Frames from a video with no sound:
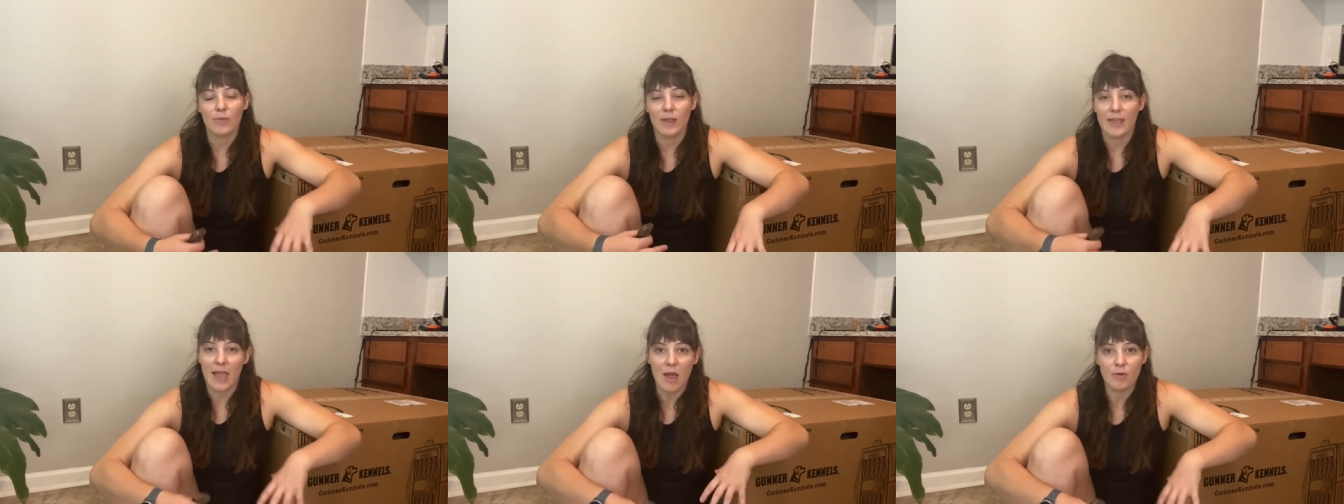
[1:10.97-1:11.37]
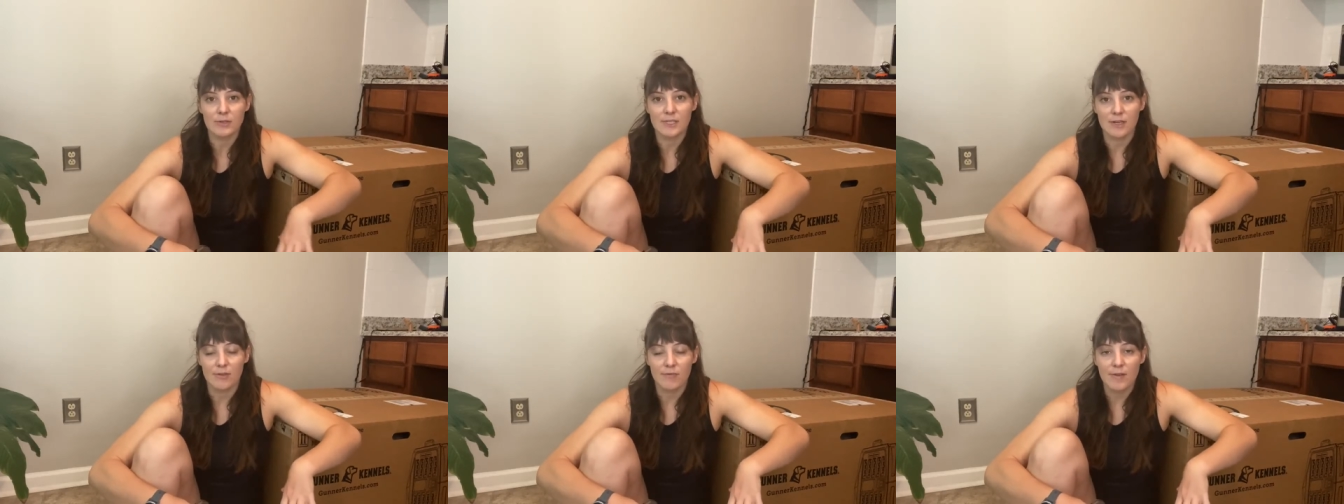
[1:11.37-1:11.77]
like how
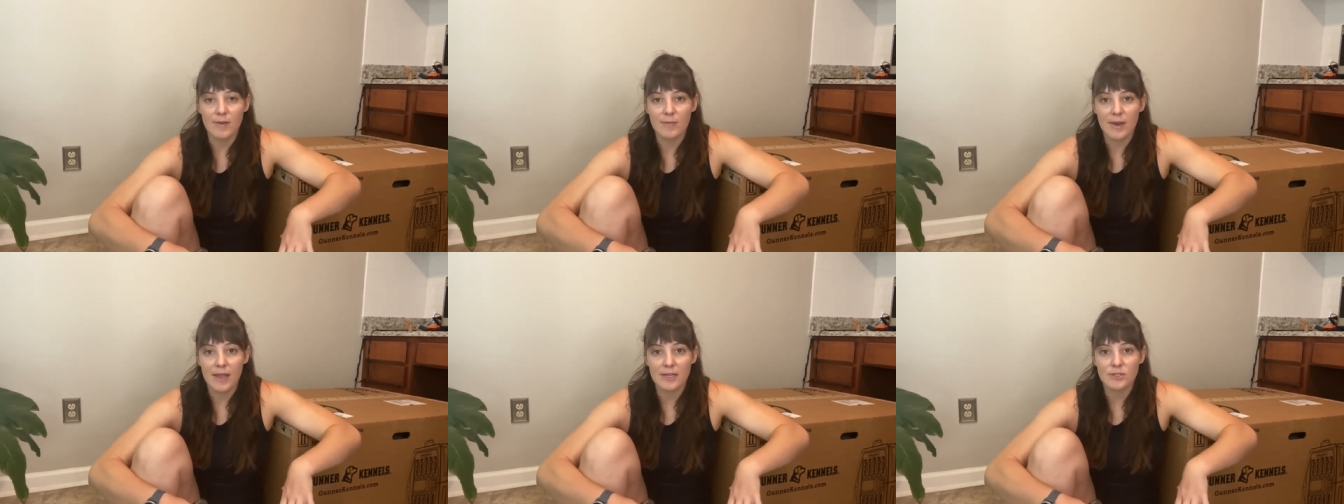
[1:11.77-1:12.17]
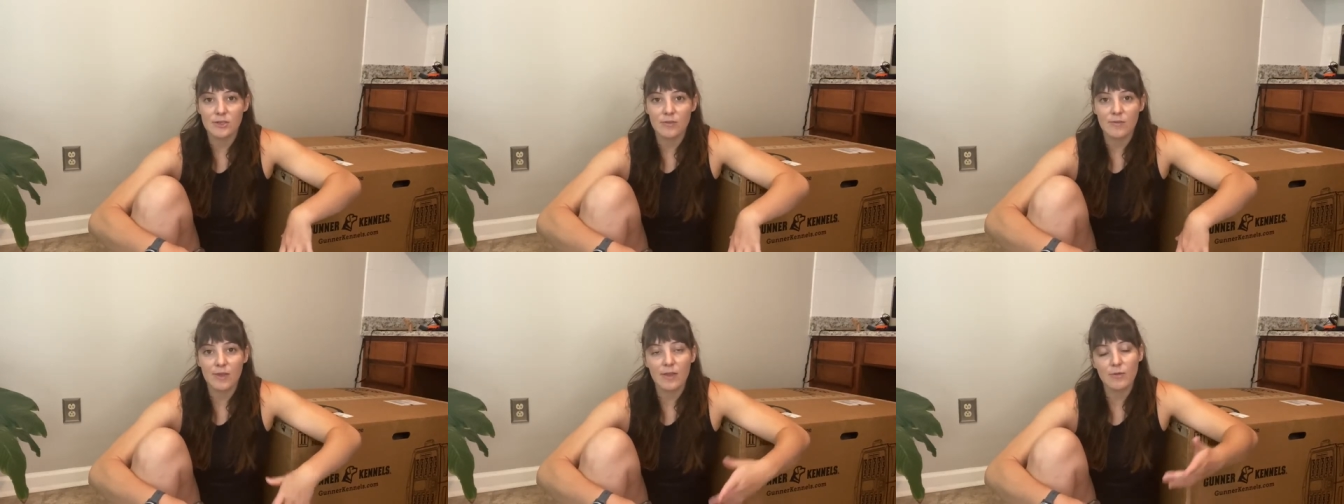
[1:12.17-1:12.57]
it's gonna fit in my
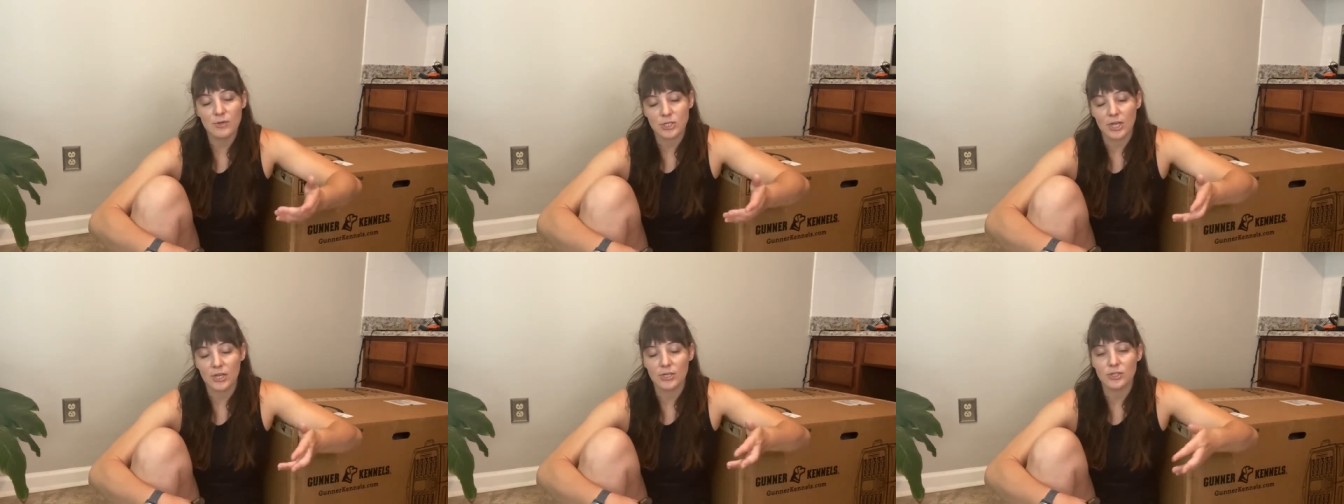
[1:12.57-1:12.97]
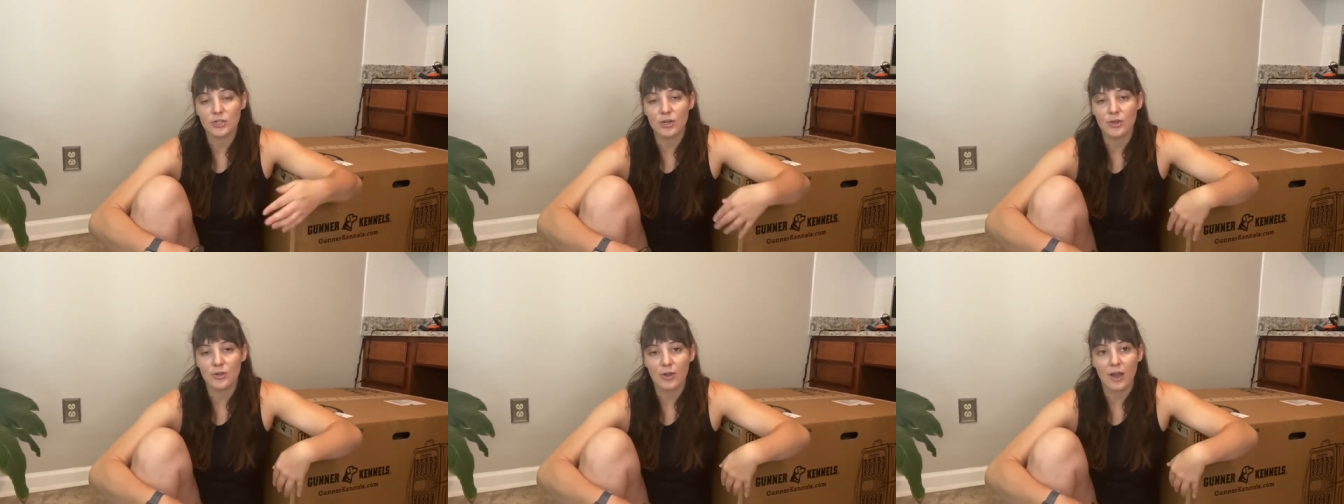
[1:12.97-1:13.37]
SUV, which I can
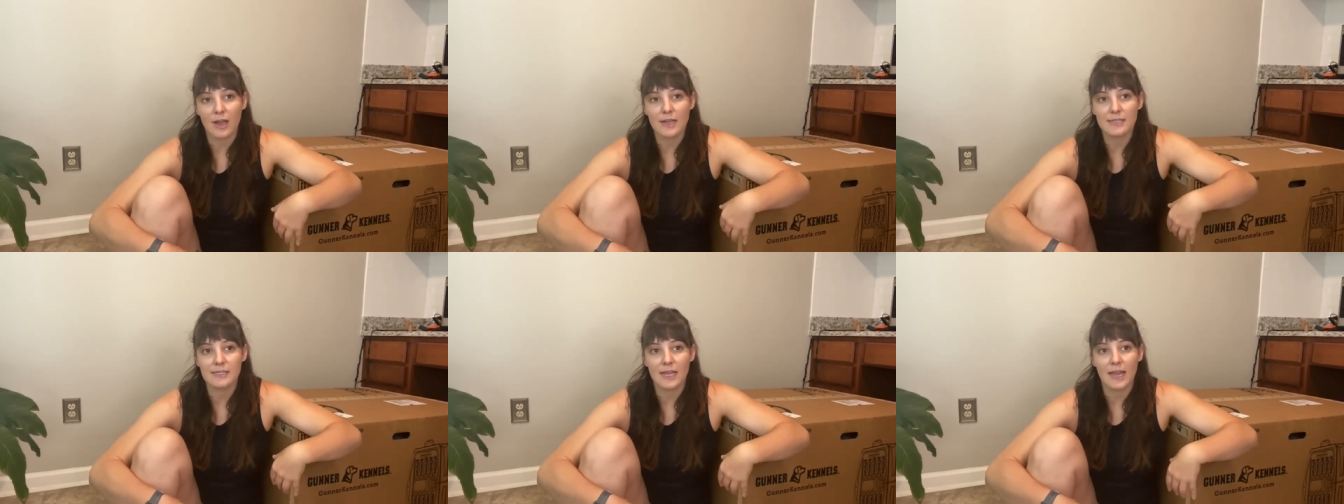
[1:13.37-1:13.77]
show you guys,